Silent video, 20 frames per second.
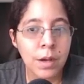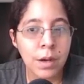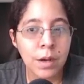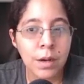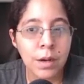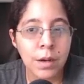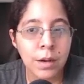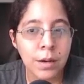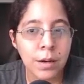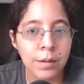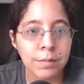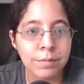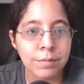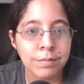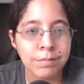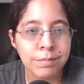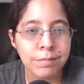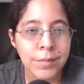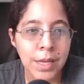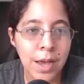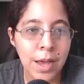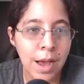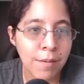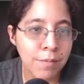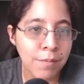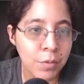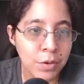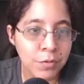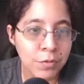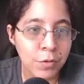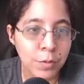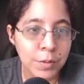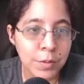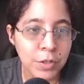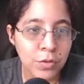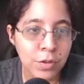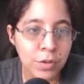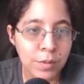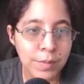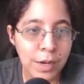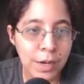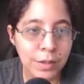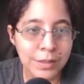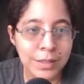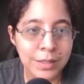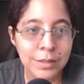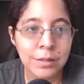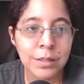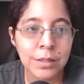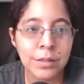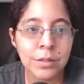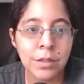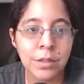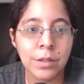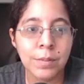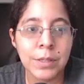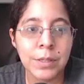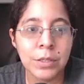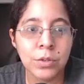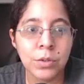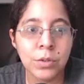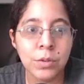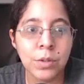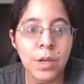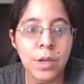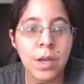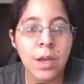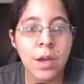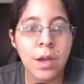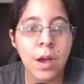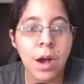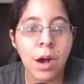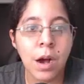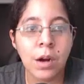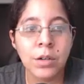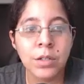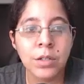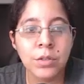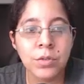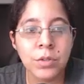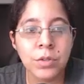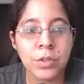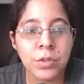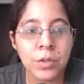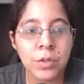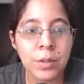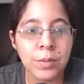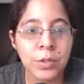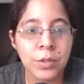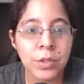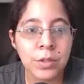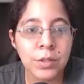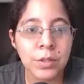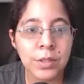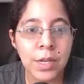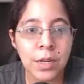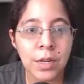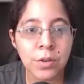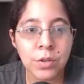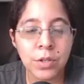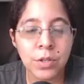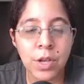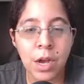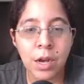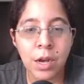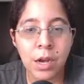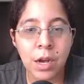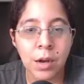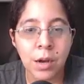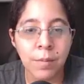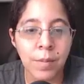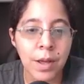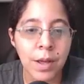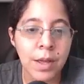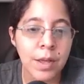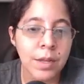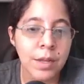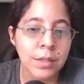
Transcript: have more information about this, it's going to be to audiotranscriptioncenter.com.